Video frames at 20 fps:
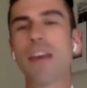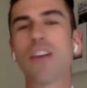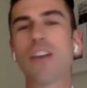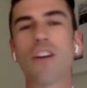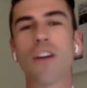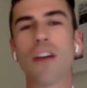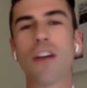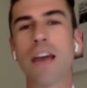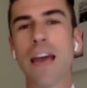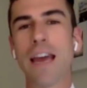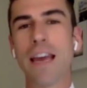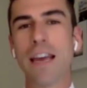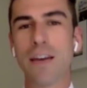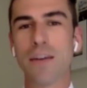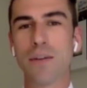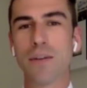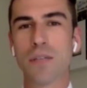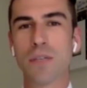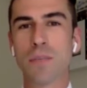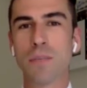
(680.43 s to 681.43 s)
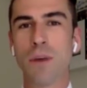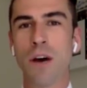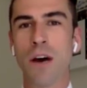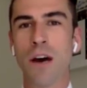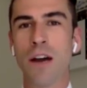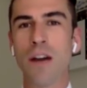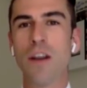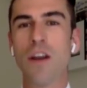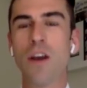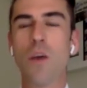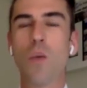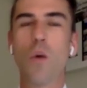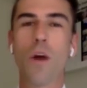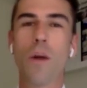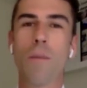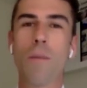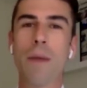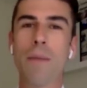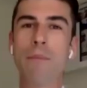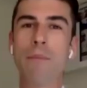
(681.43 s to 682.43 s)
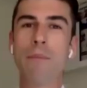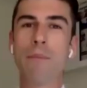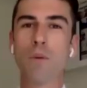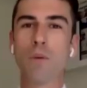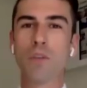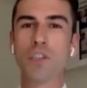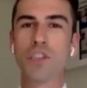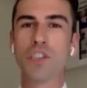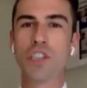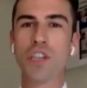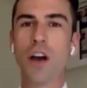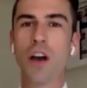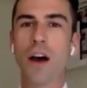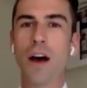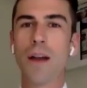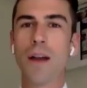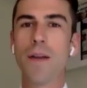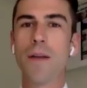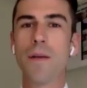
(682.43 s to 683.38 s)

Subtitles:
biker hangout spot where a member was shot.